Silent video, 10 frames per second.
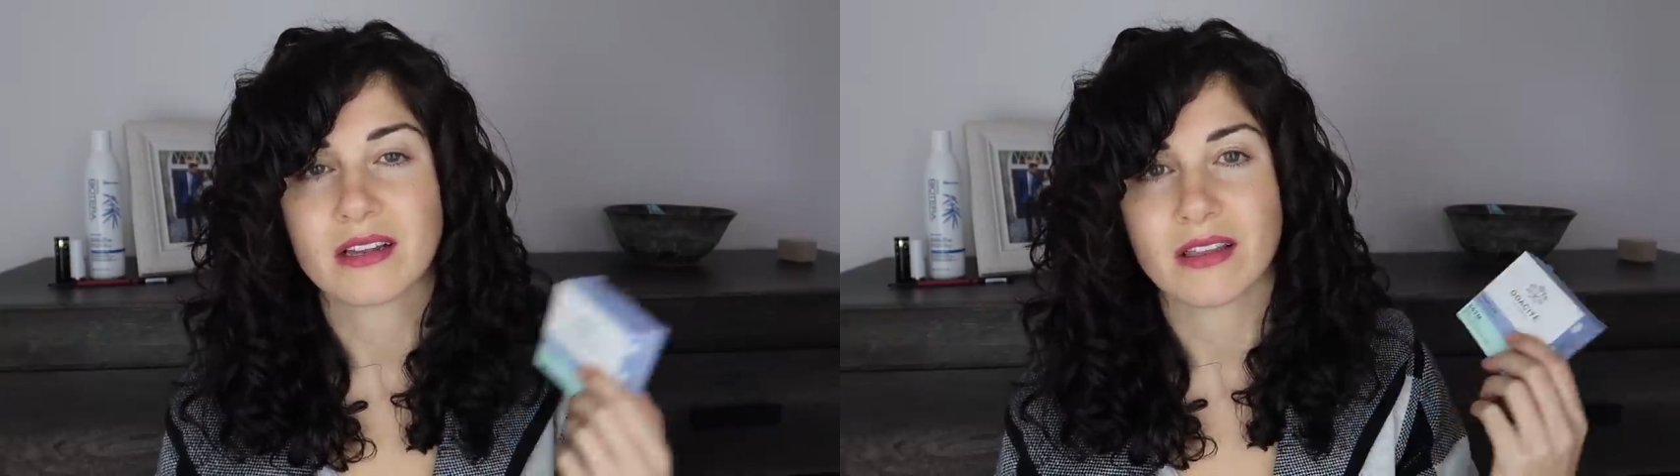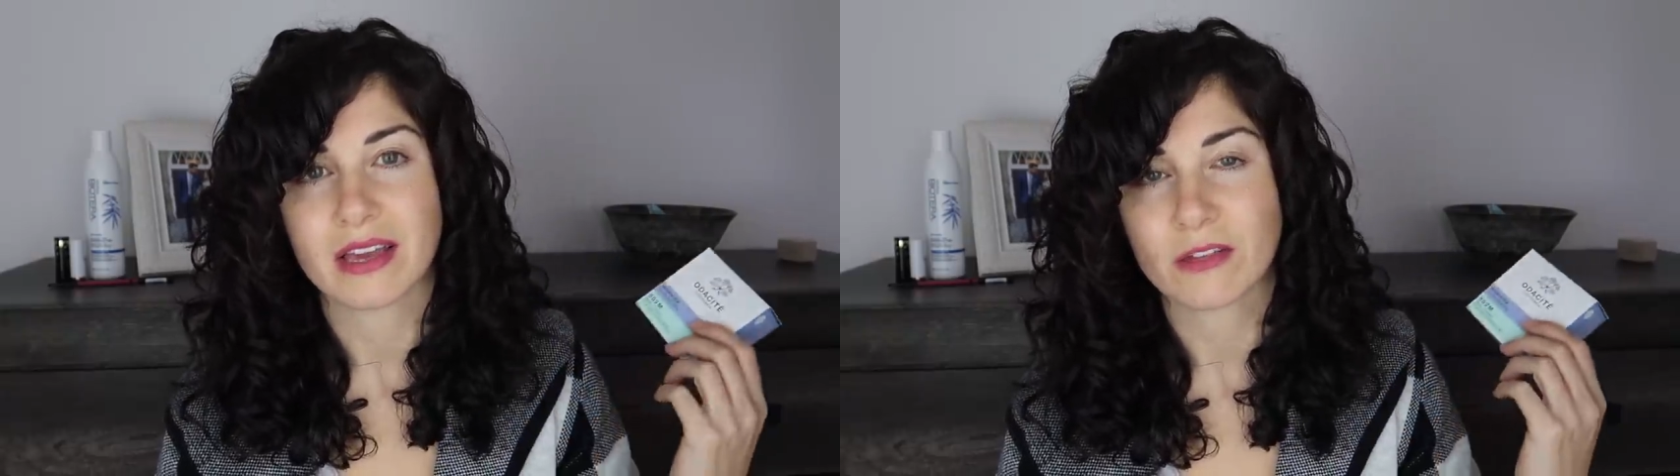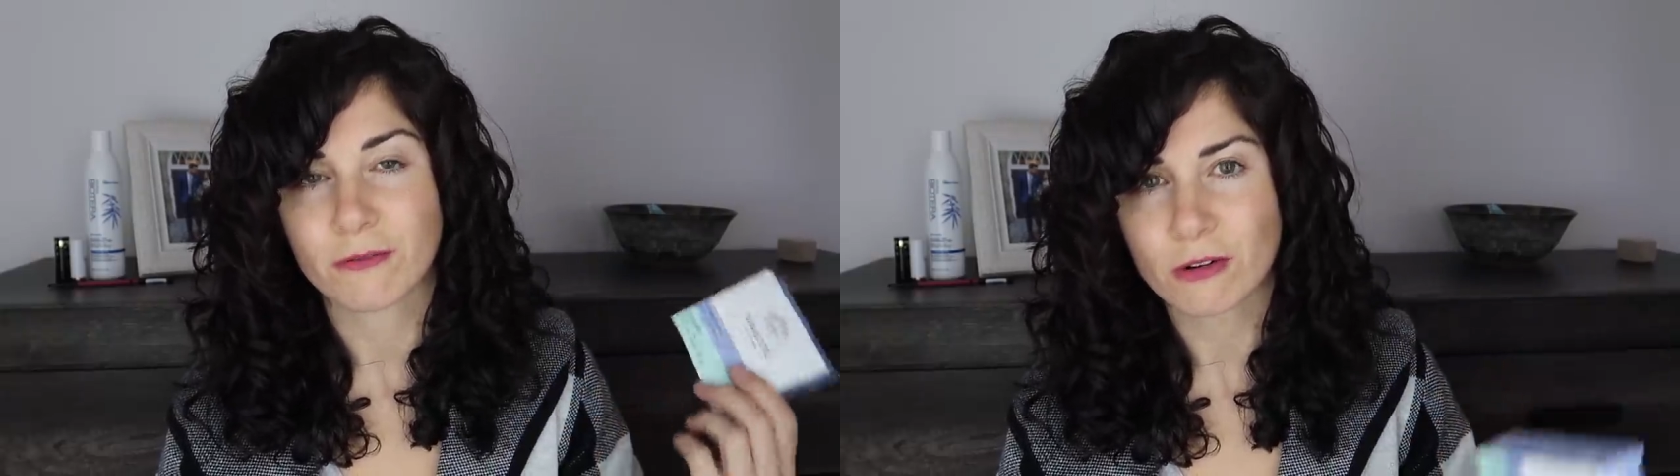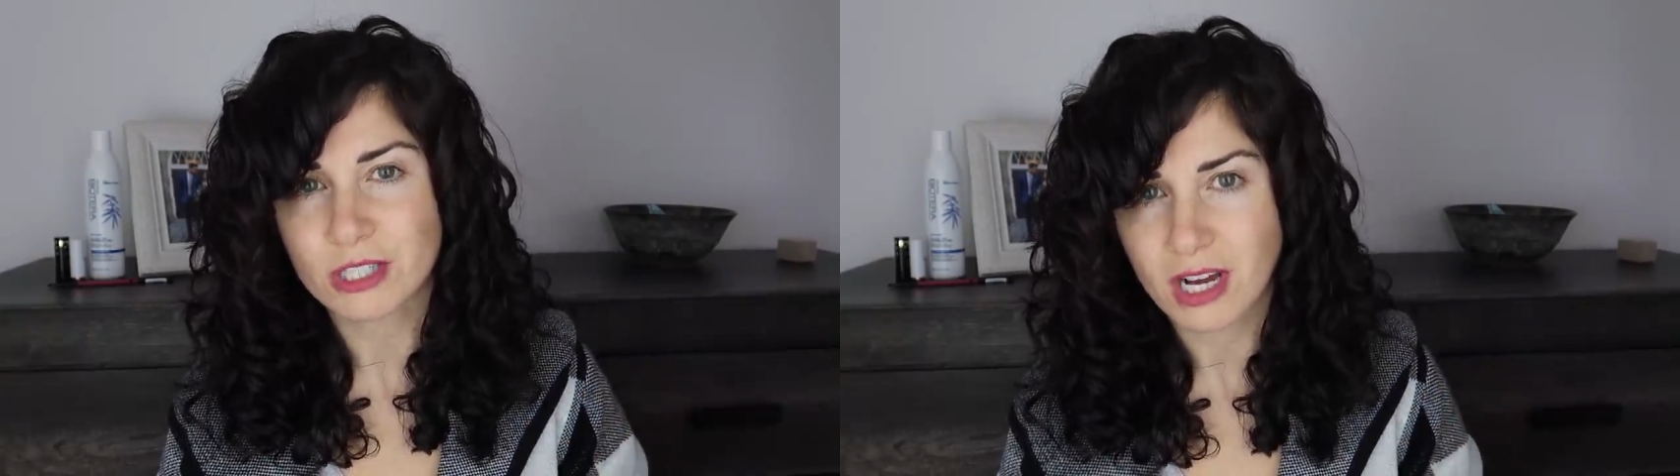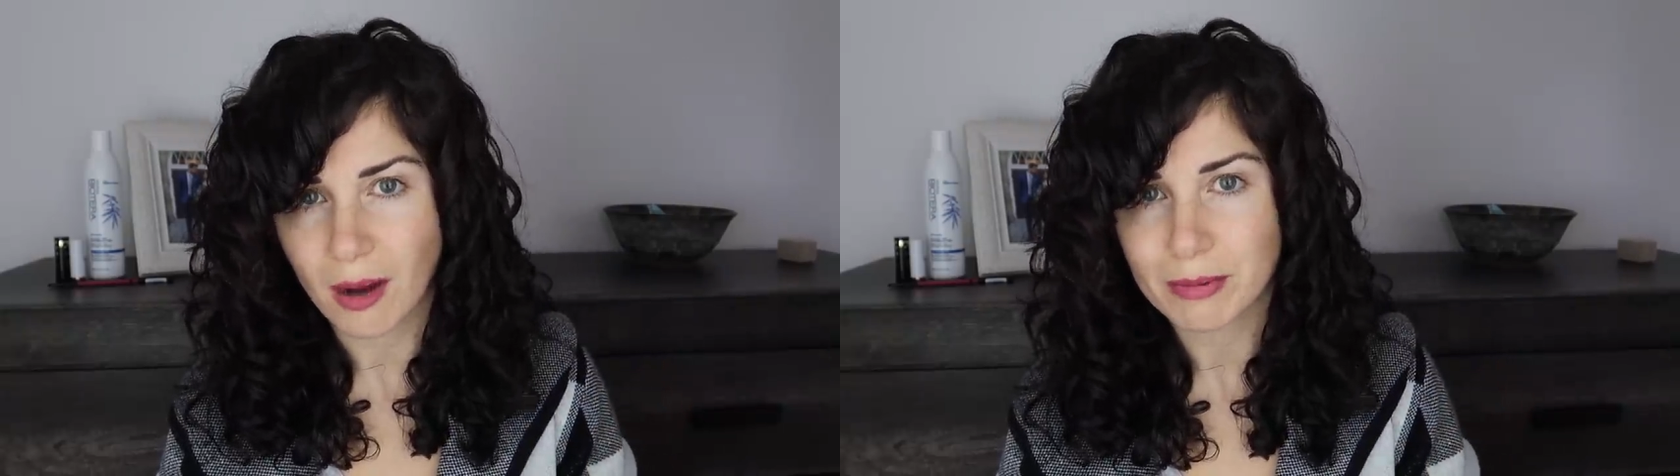like the
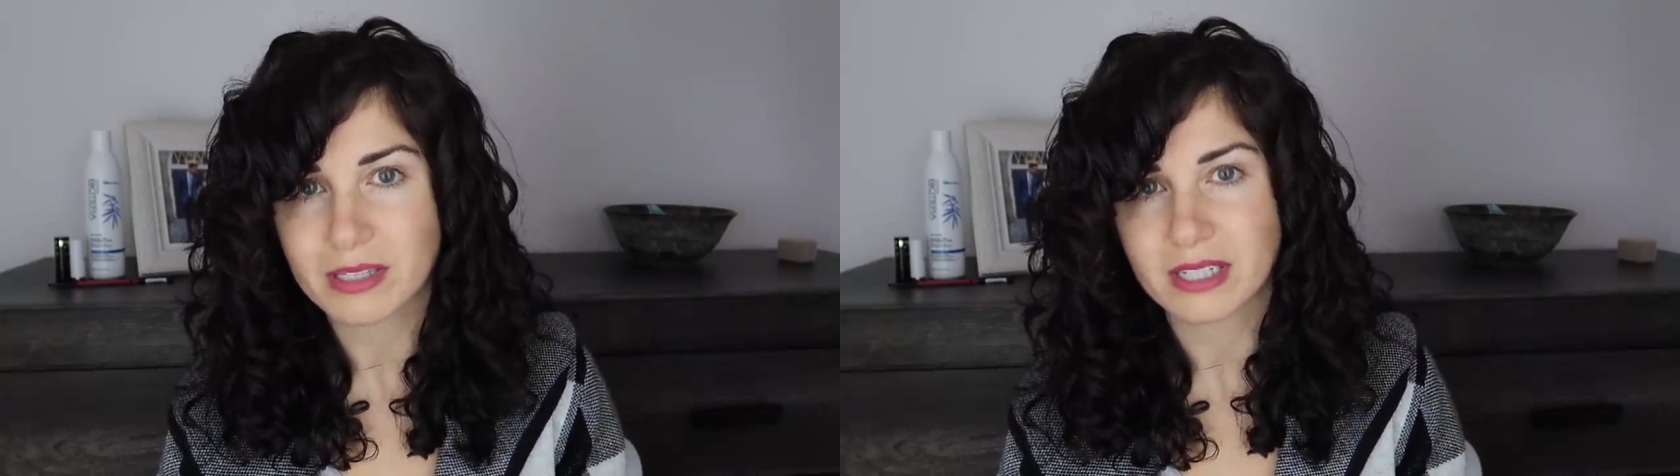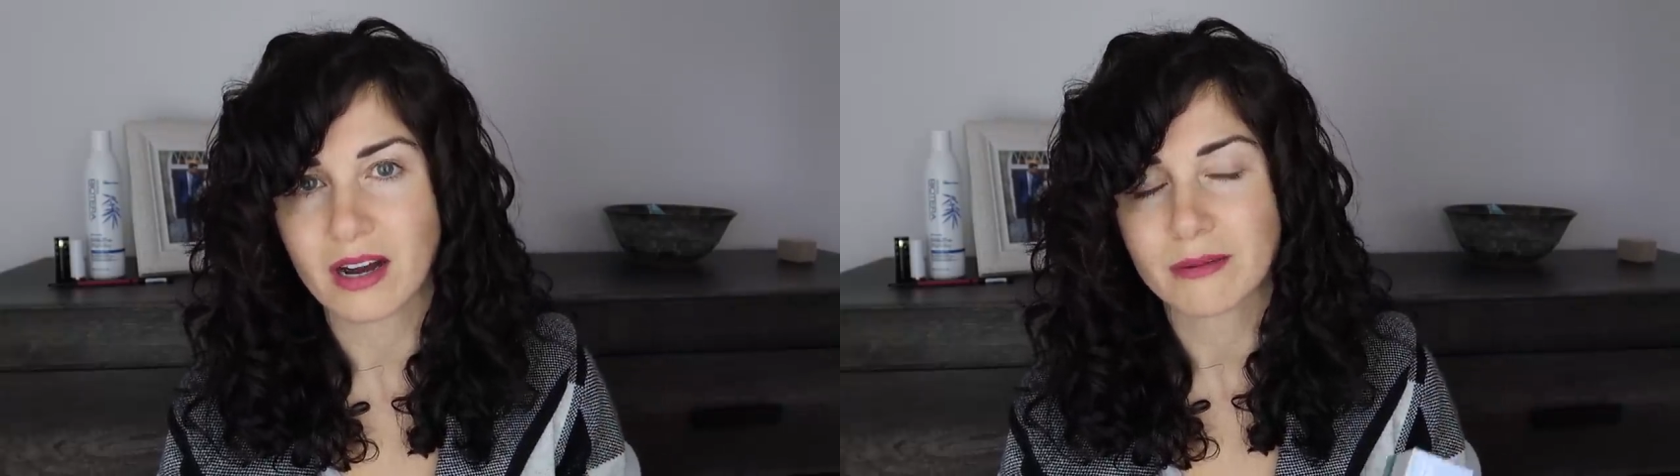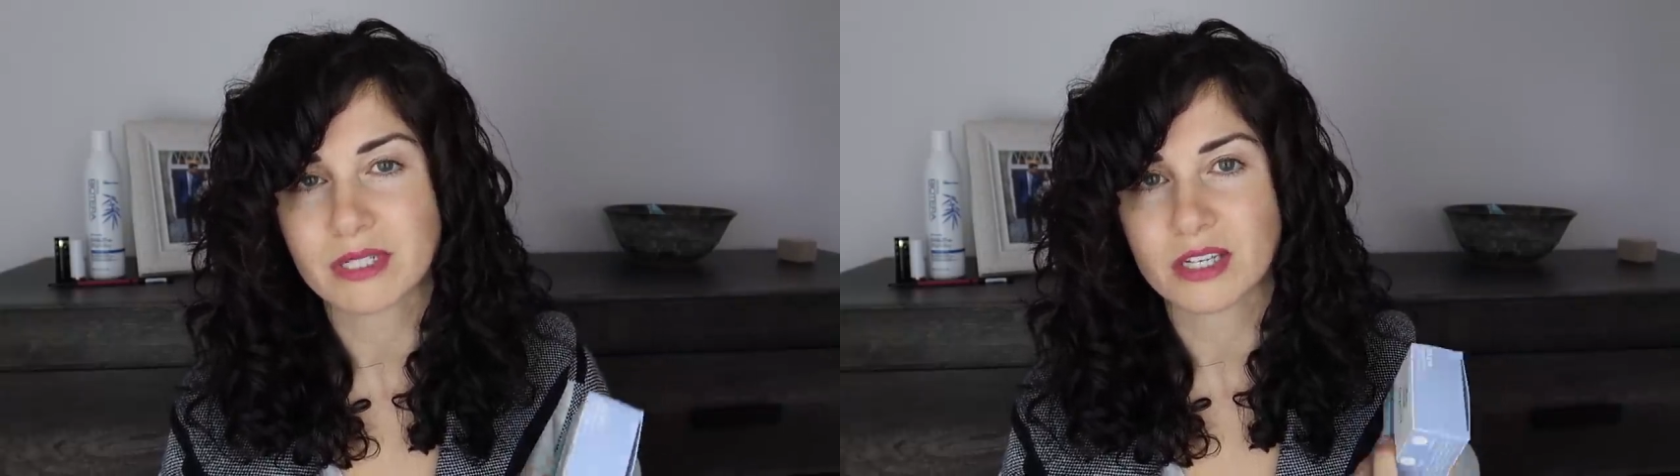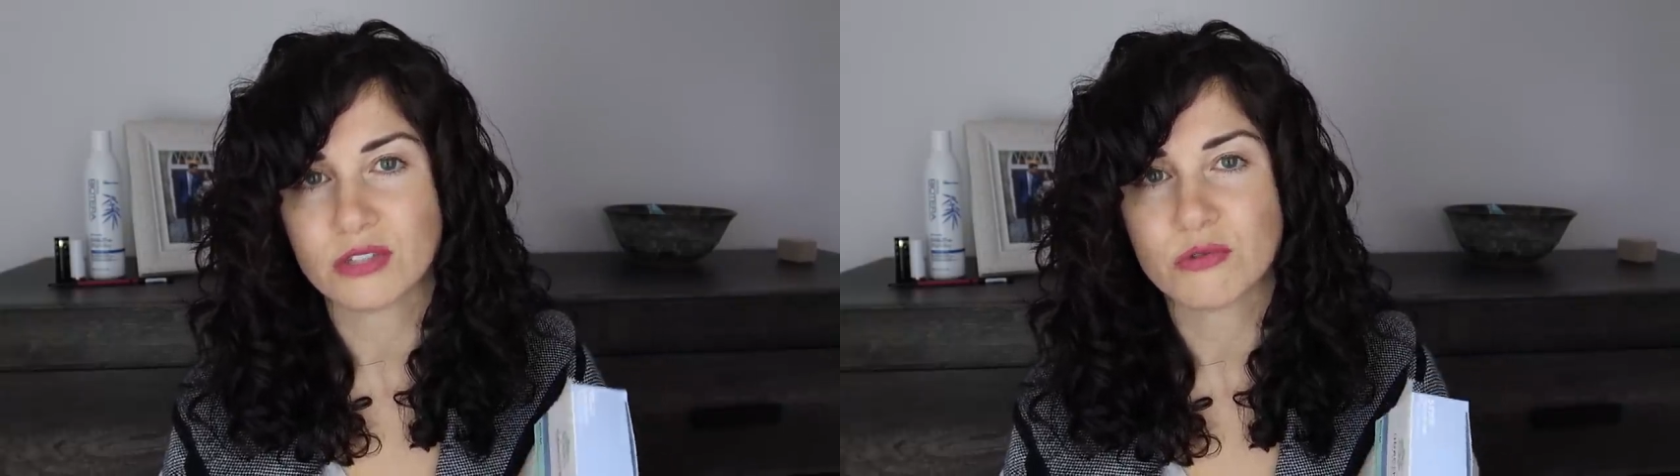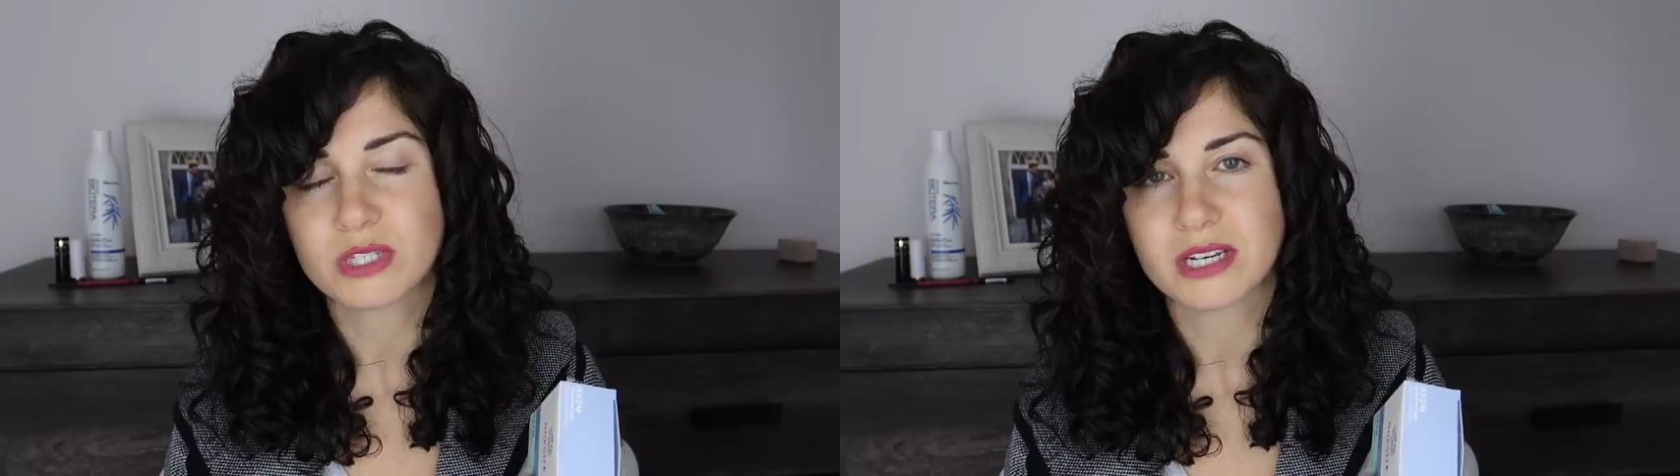first couple of times I
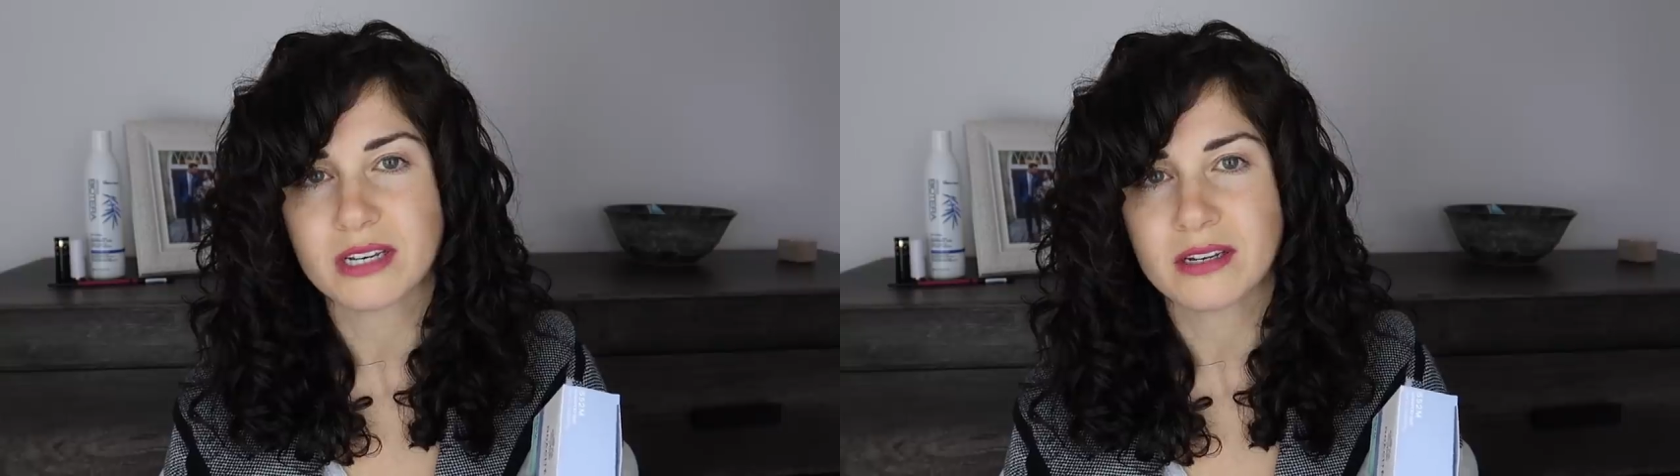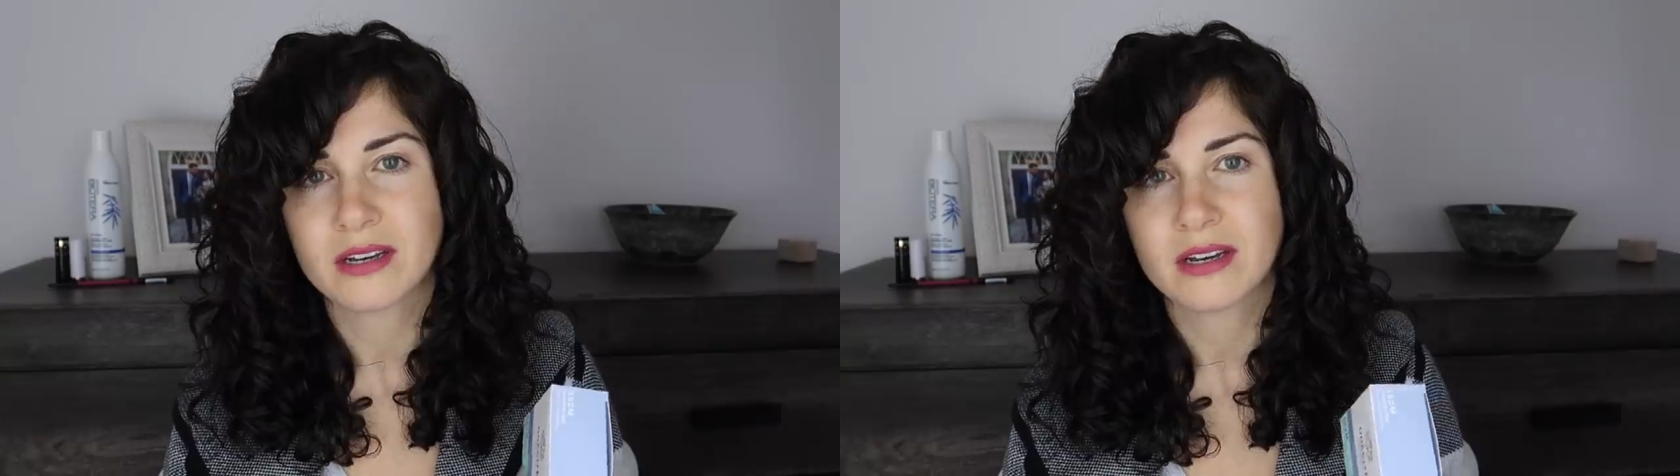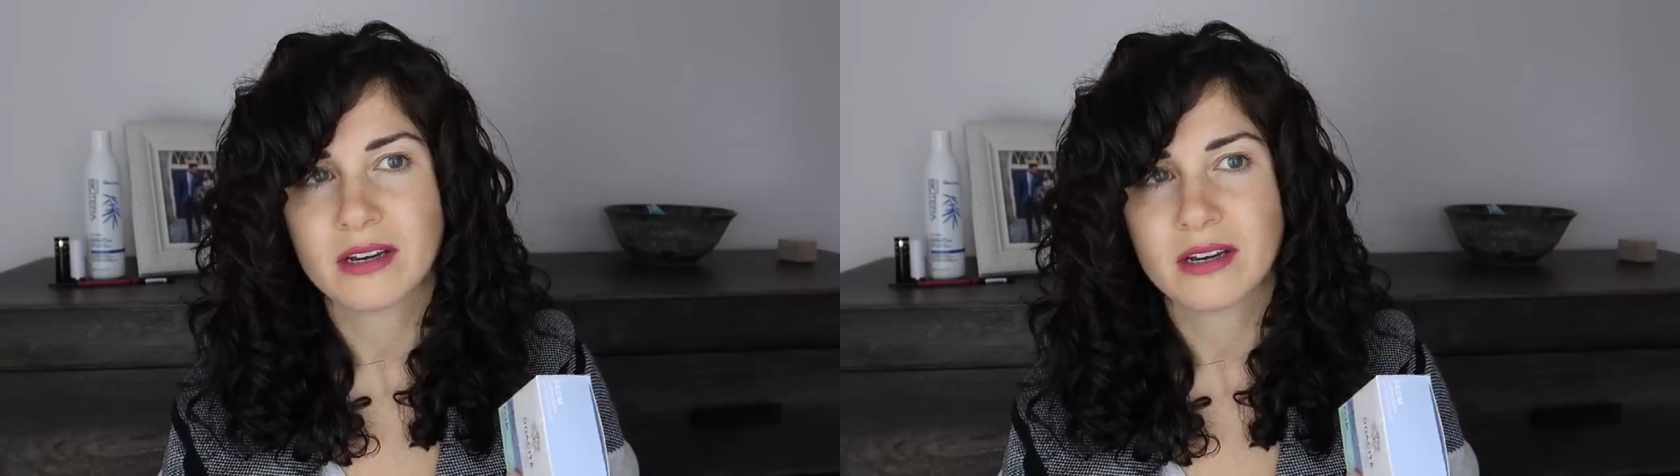used it,